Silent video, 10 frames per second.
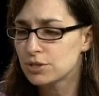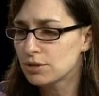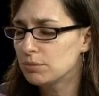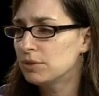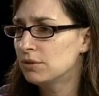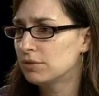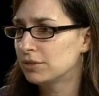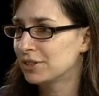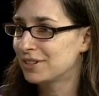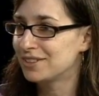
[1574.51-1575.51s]
so
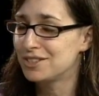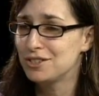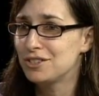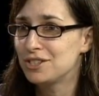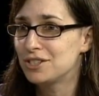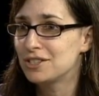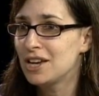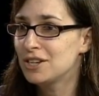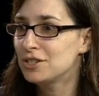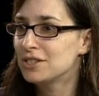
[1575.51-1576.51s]
beautiful.
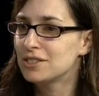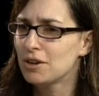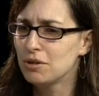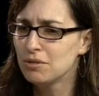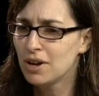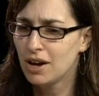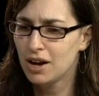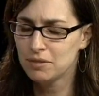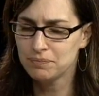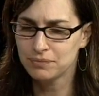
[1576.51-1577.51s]
She's so
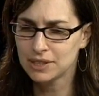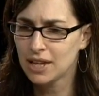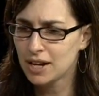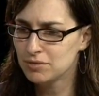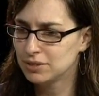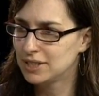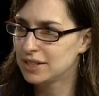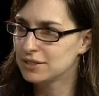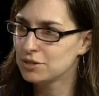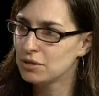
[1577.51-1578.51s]

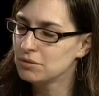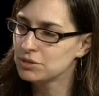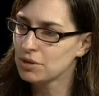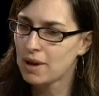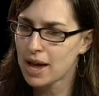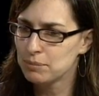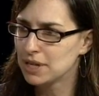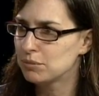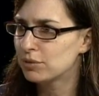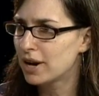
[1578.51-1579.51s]
lively and so
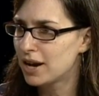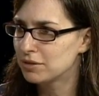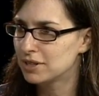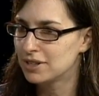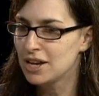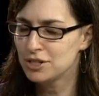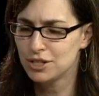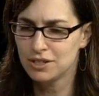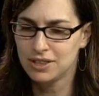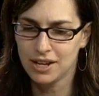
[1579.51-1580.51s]
happy and proud. And
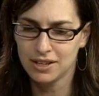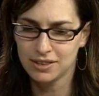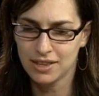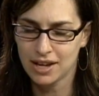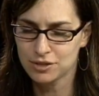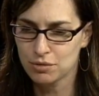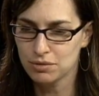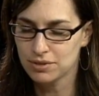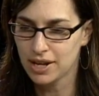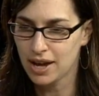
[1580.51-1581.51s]
at
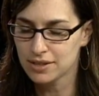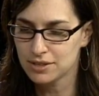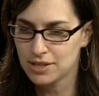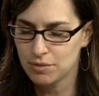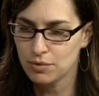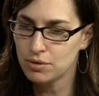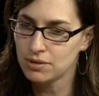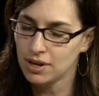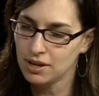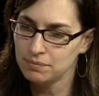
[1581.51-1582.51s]
school they
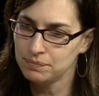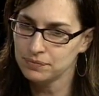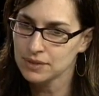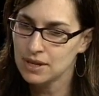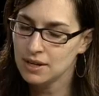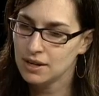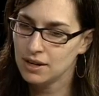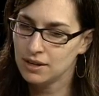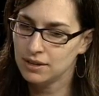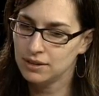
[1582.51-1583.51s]
wrote an
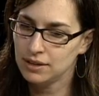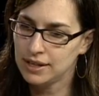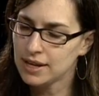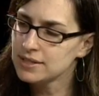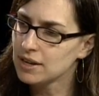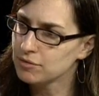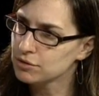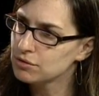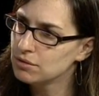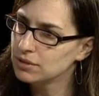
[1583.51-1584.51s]
essay for
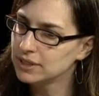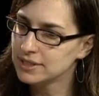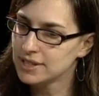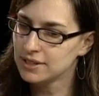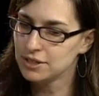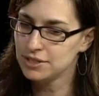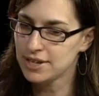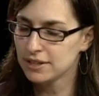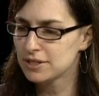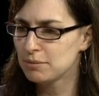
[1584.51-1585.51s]
school, and it said, you
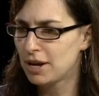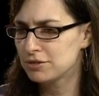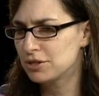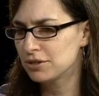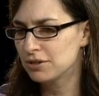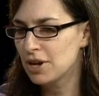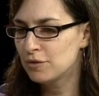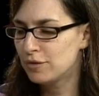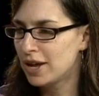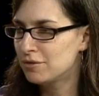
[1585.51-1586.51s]
tell us about your
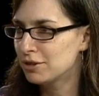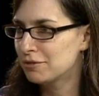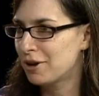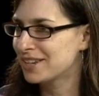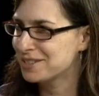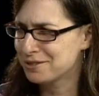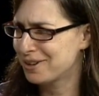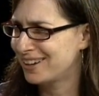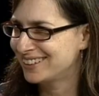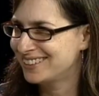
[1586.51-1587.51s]
favorite
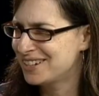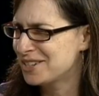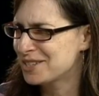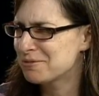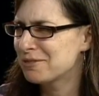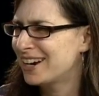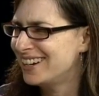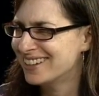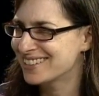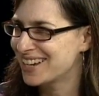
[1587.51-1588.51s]
restaurant. Just a
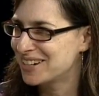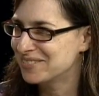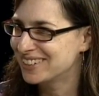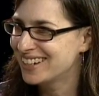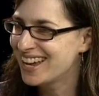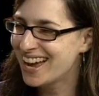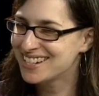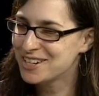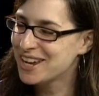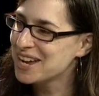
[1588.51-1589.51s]
writing assignment.
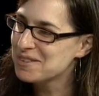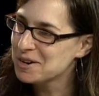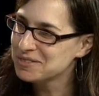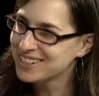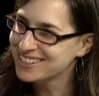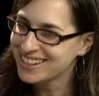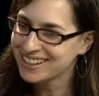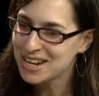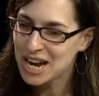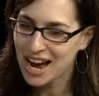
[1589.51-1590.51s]
And she came home and it
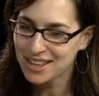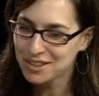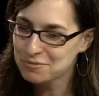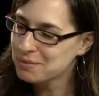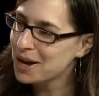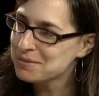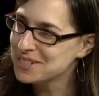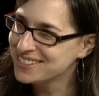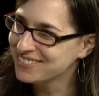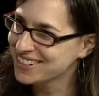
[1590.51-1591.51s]
said, I love
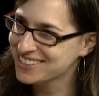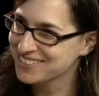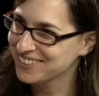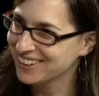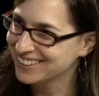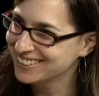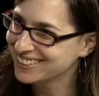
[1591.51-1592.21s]
Mommy's restaurant.